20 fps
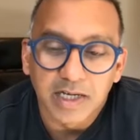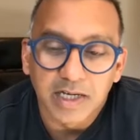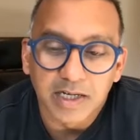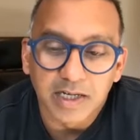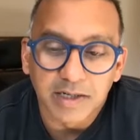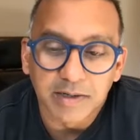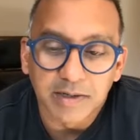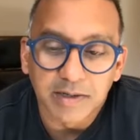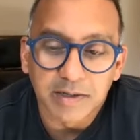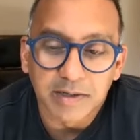
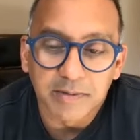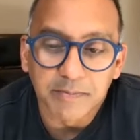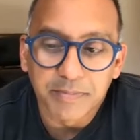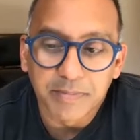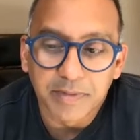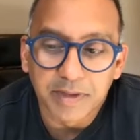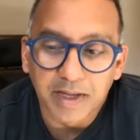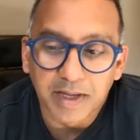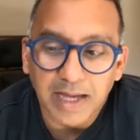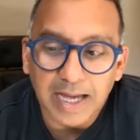
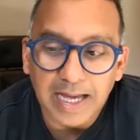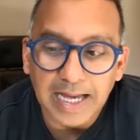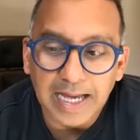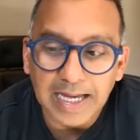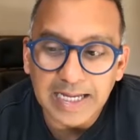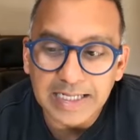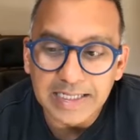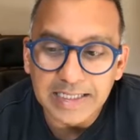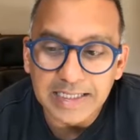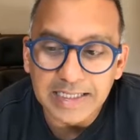and
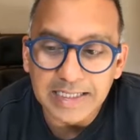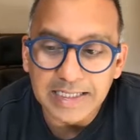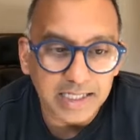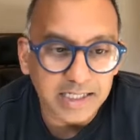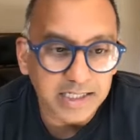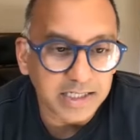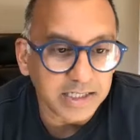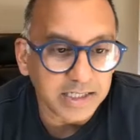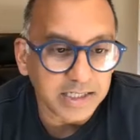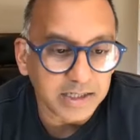
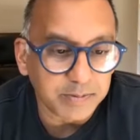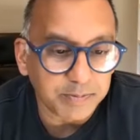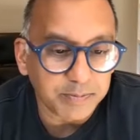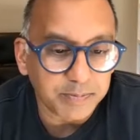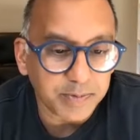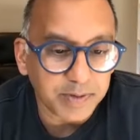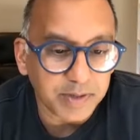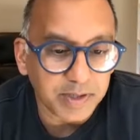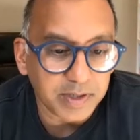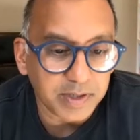ended
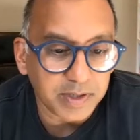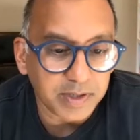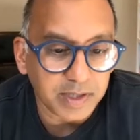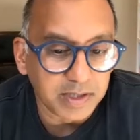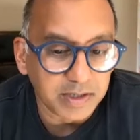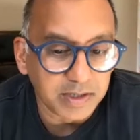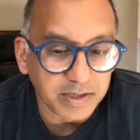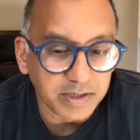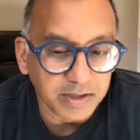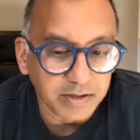up
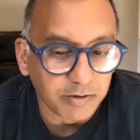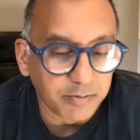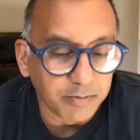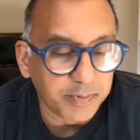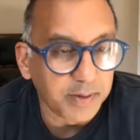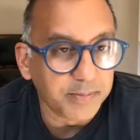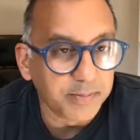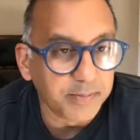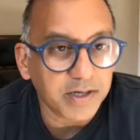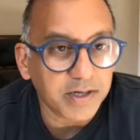in
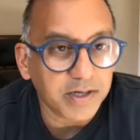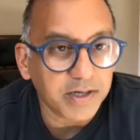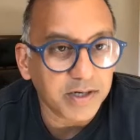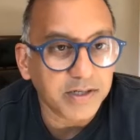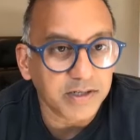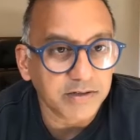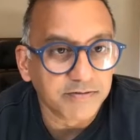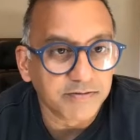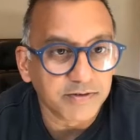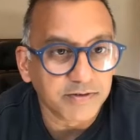European
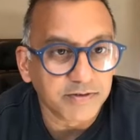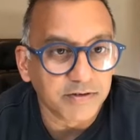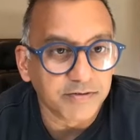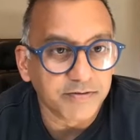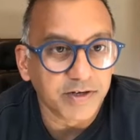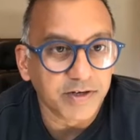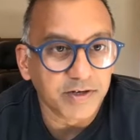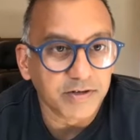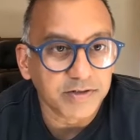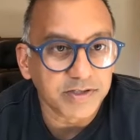marketing for
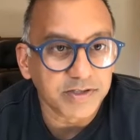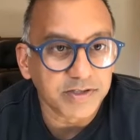Novell.